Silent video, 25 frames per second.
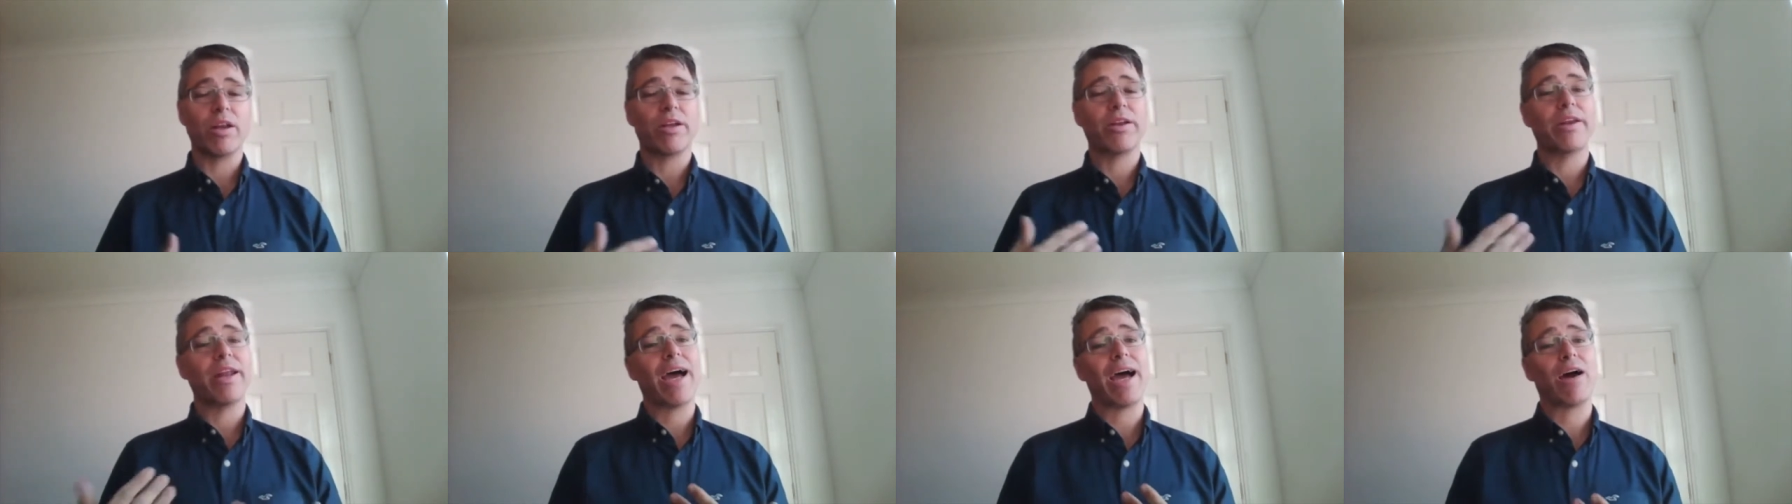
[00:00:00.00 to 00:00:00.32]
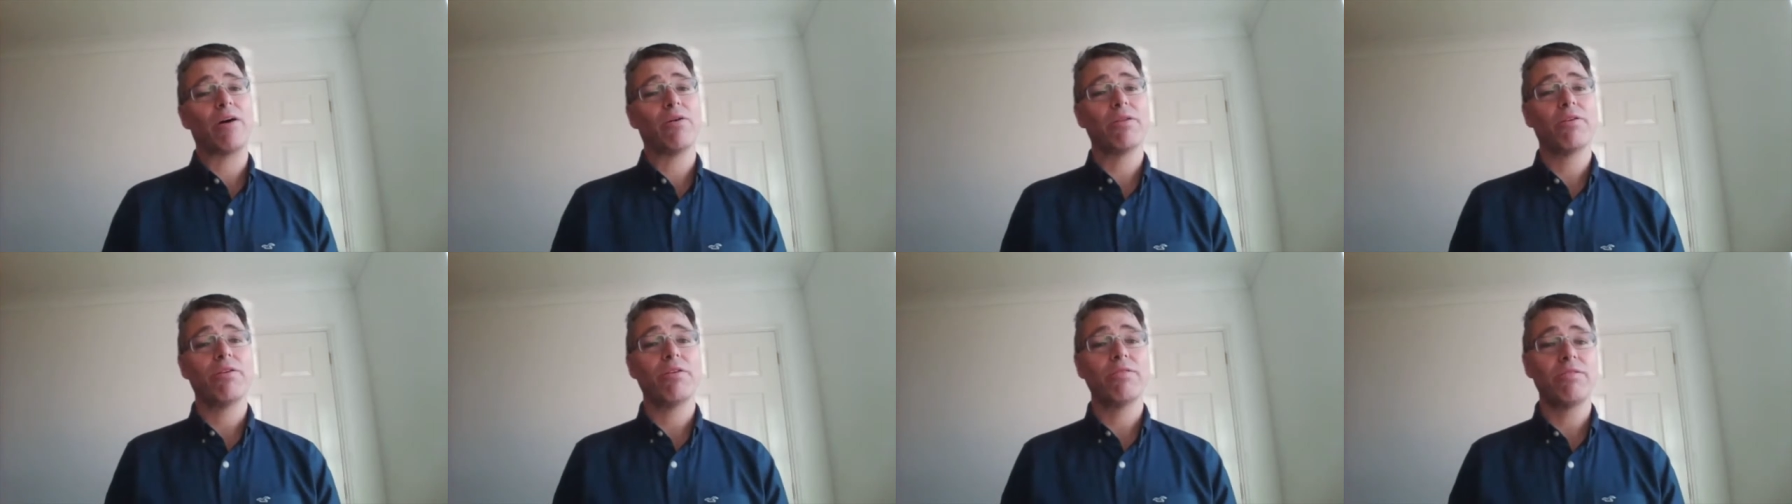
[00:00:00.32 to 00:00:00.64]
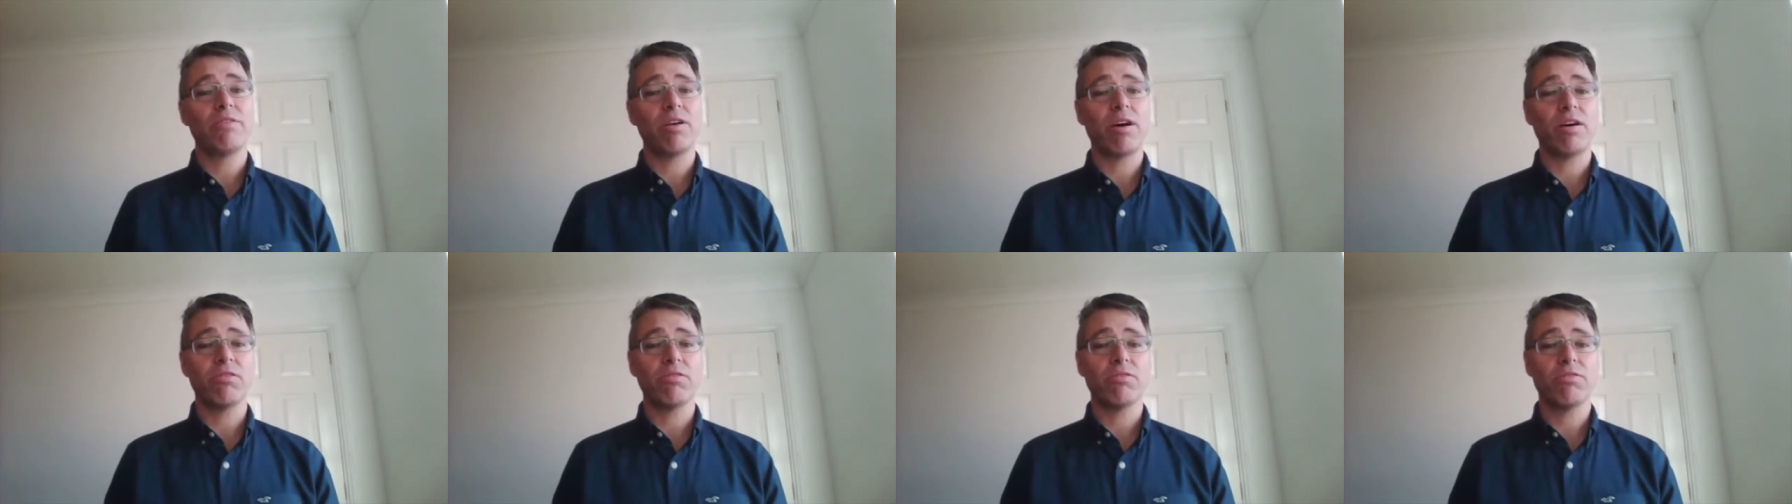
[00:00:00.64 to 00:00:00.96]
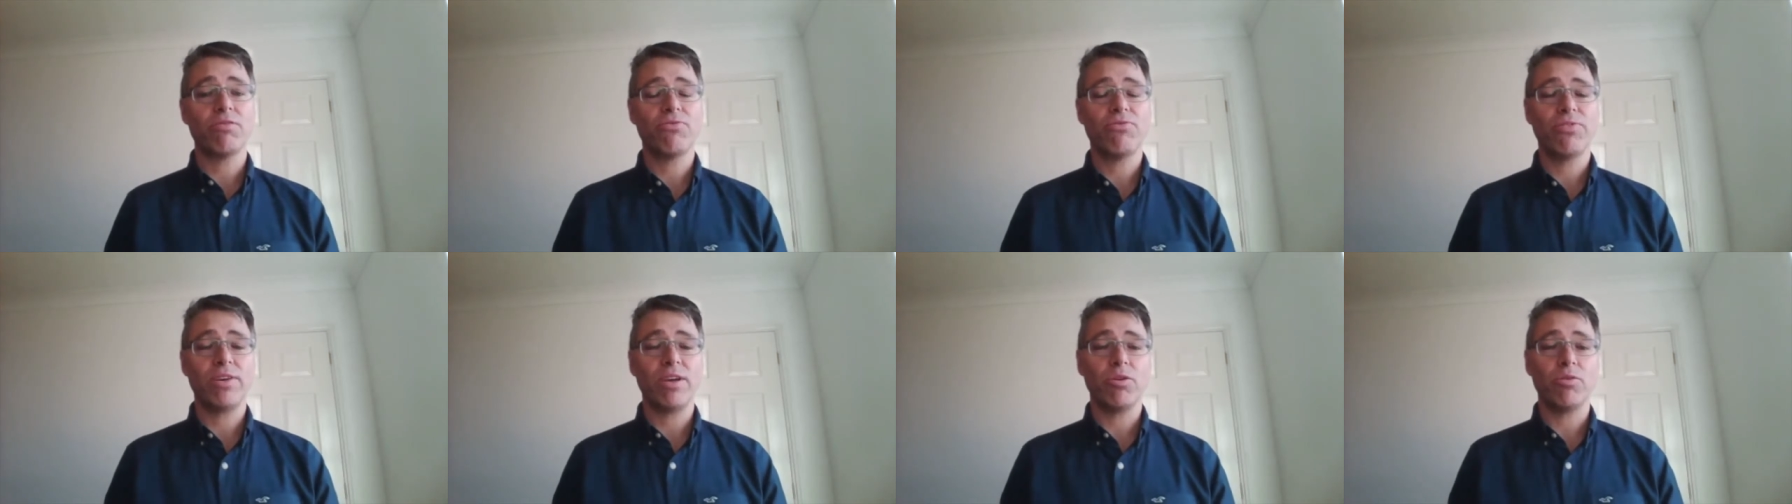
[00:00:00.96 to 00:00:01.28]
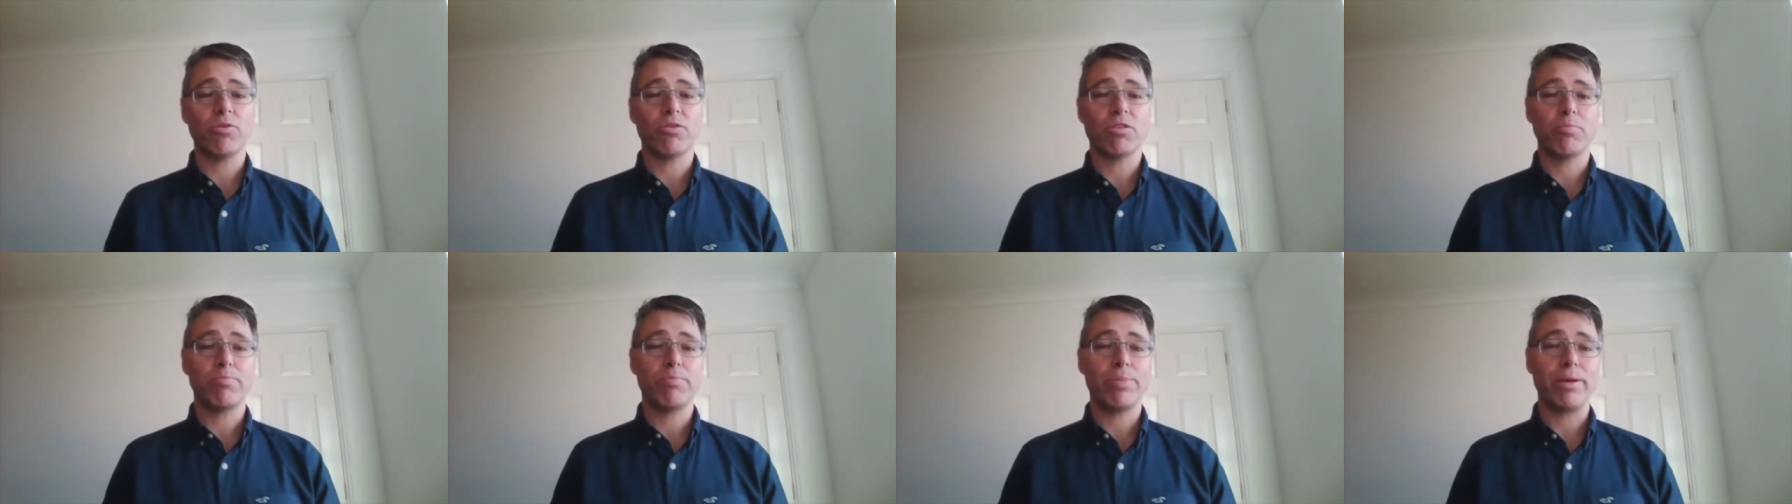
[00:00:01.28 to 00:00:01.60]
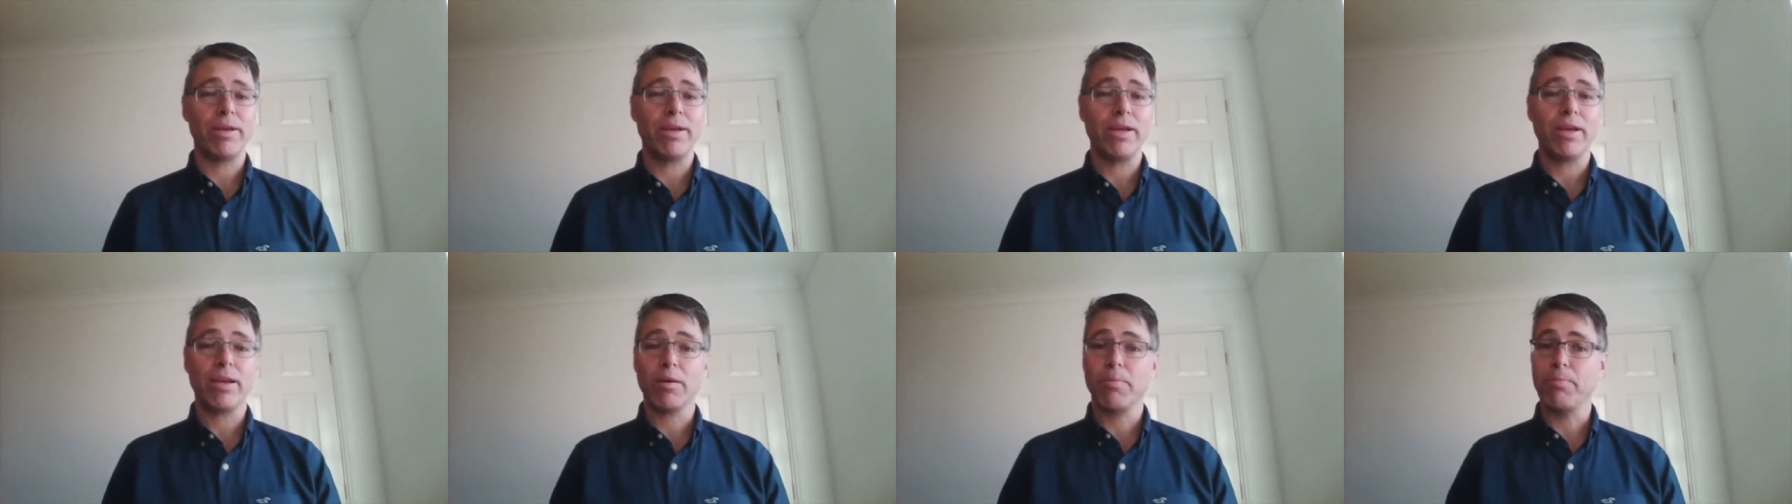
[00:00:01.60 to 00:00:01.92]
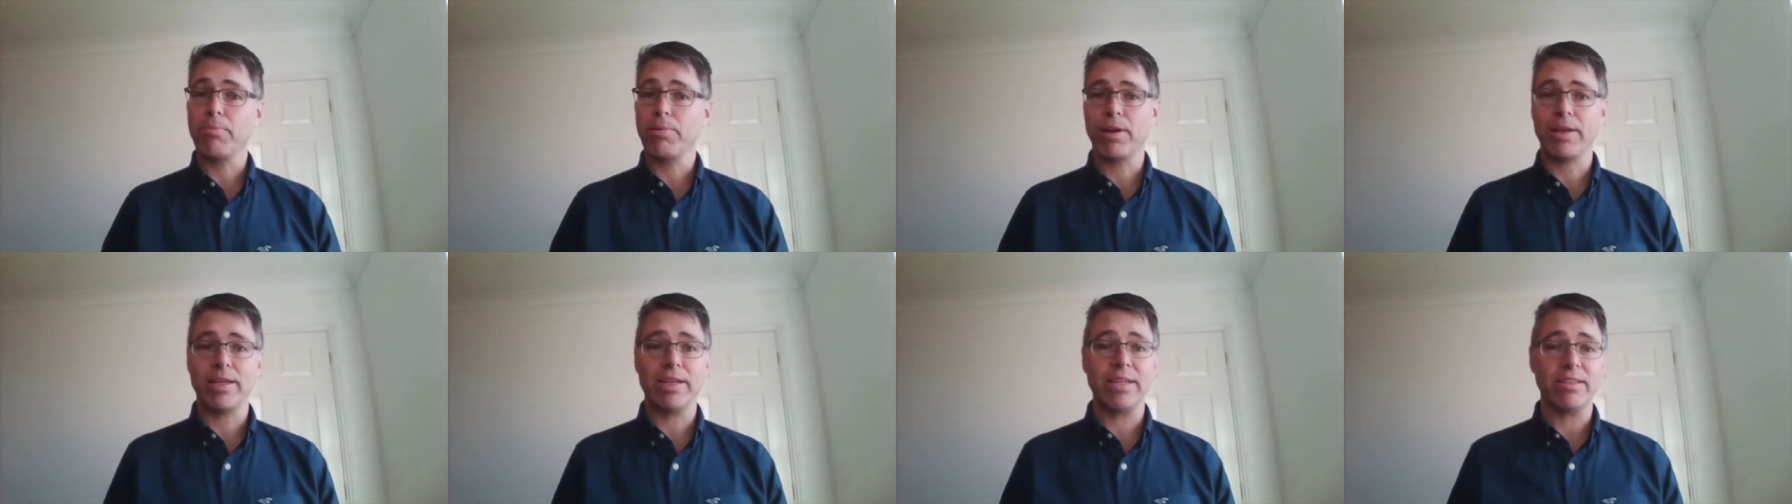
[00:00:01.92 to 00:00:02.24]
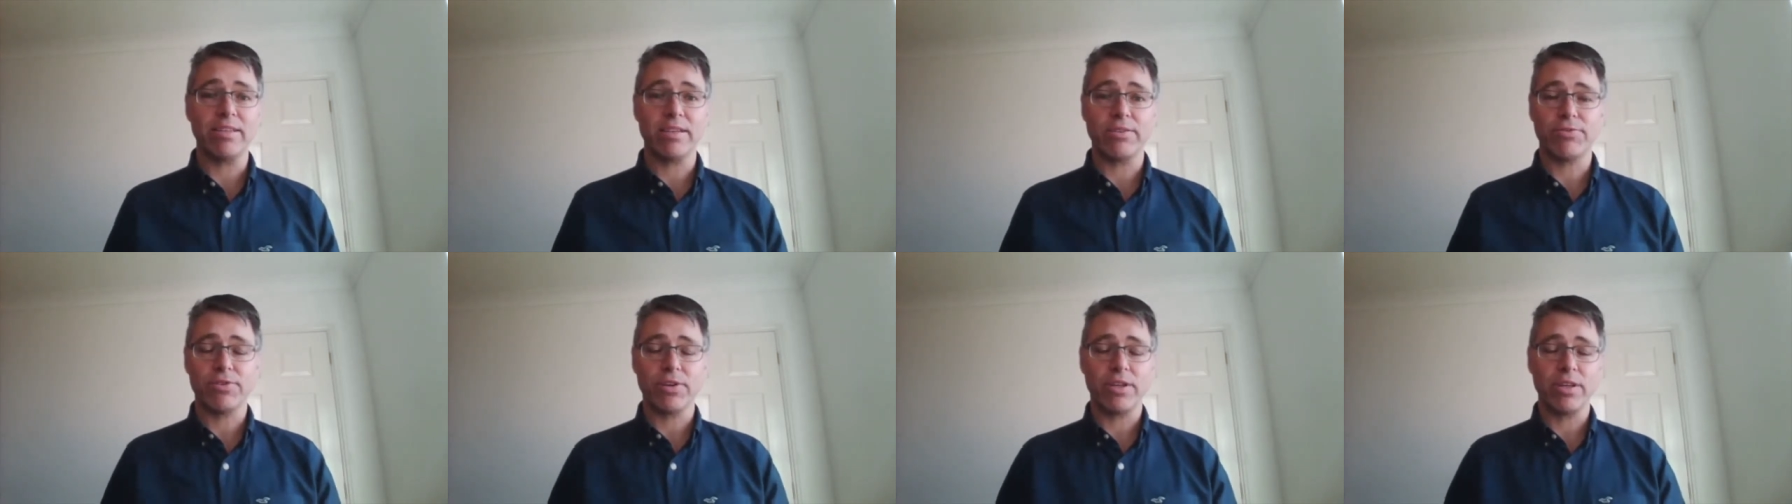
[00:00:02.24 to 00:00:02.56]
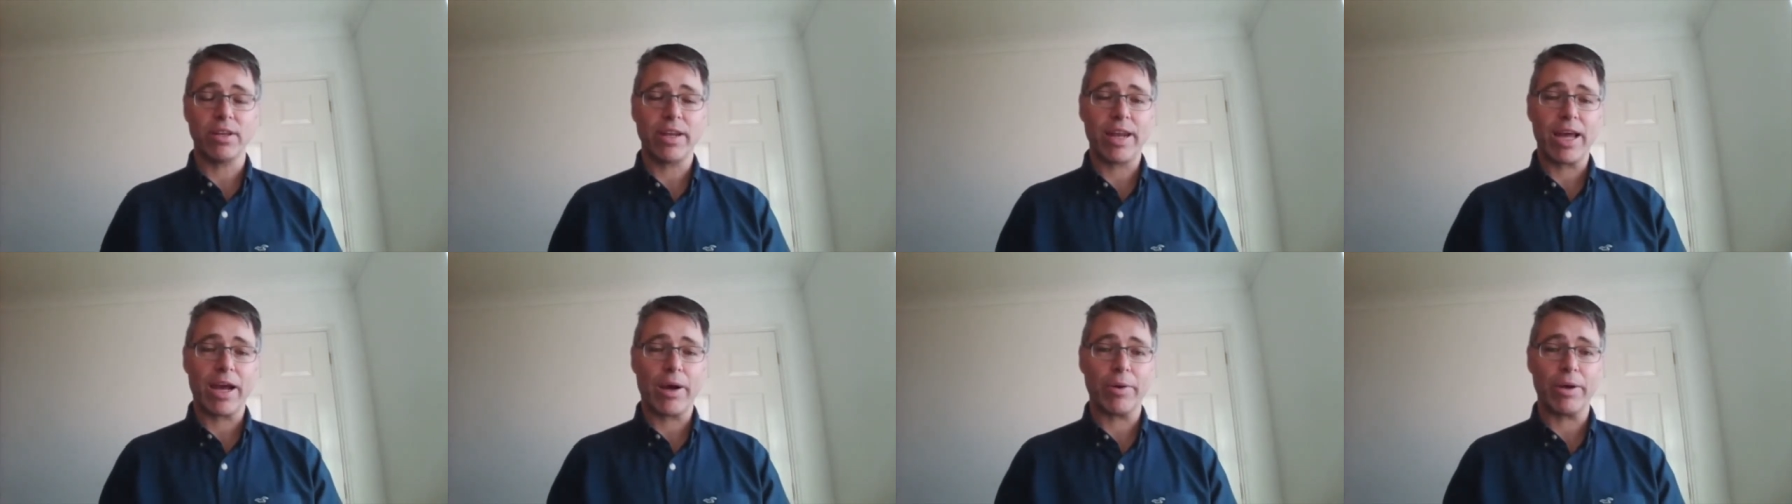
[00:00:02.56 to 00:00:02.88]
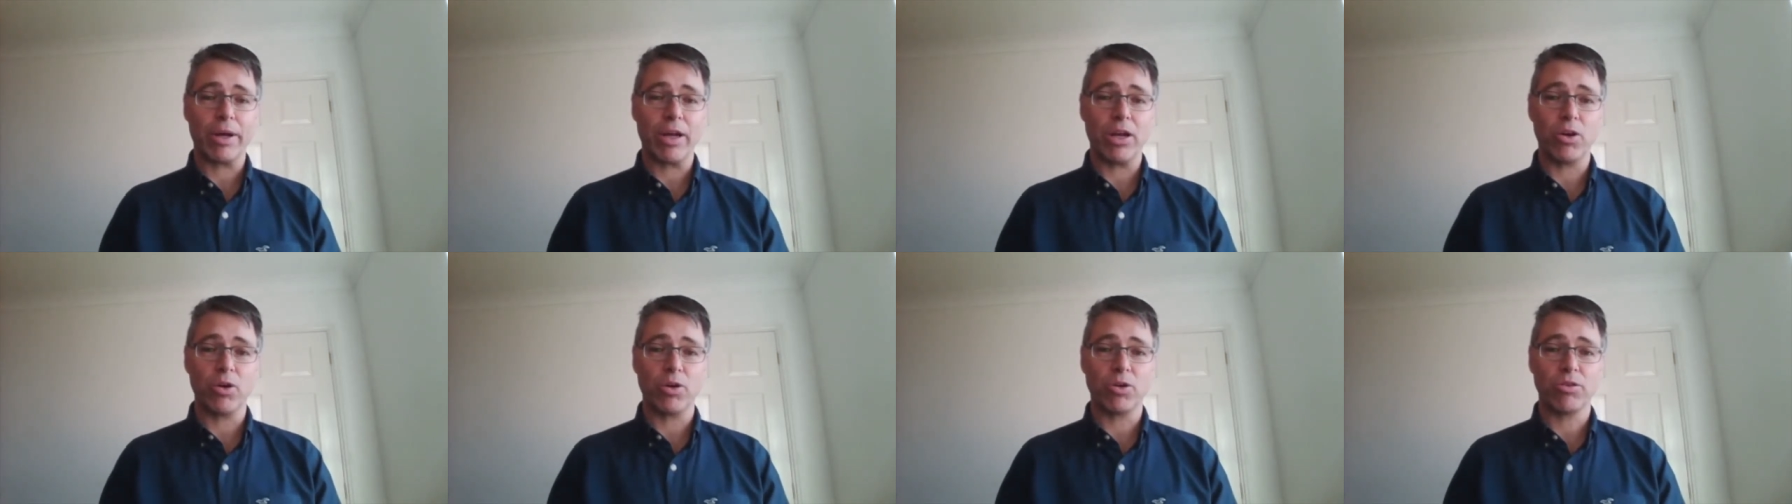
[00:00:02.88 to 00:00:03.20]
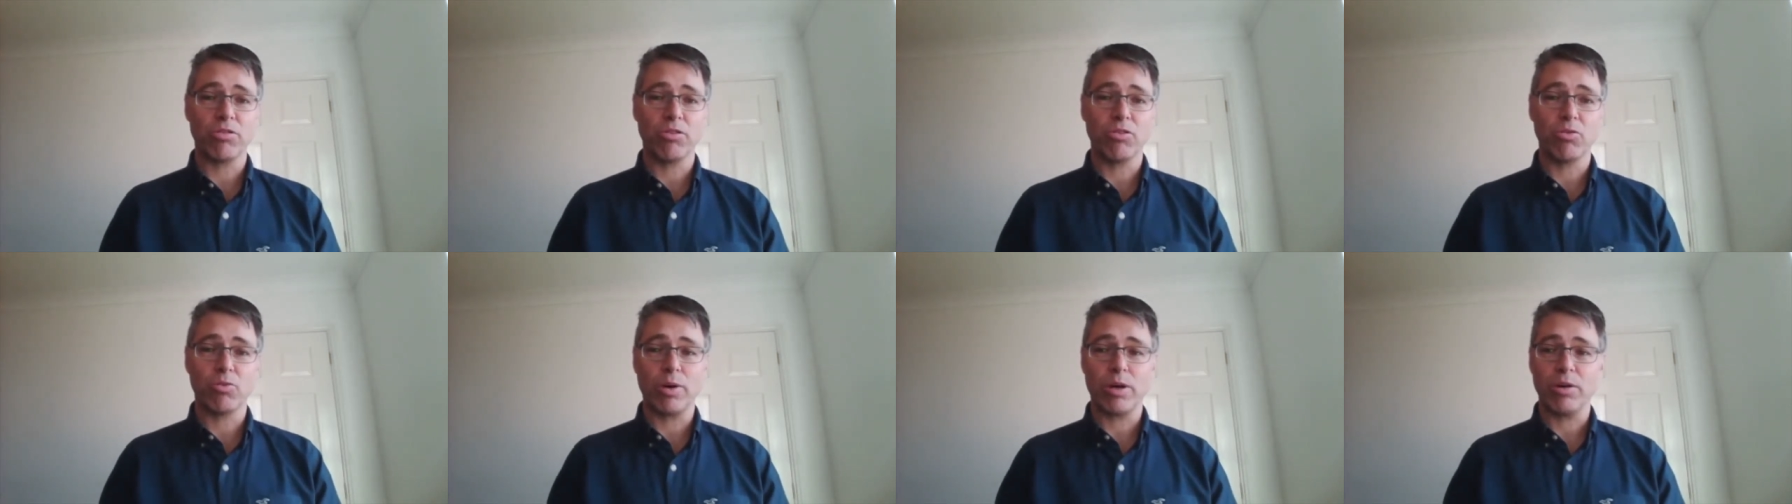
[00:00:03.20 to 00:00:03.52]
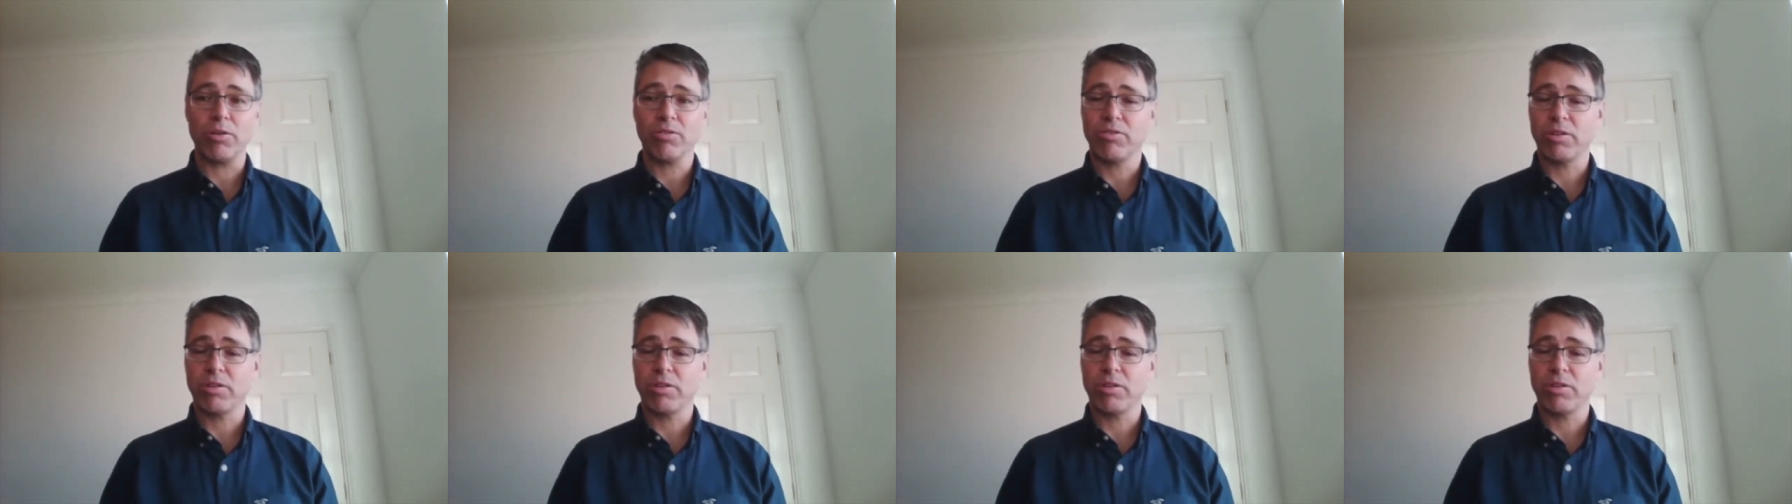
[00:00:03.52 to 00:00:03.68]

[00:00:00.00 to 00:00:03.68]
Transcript: And how the dance feels can be completely different than how it looks as well.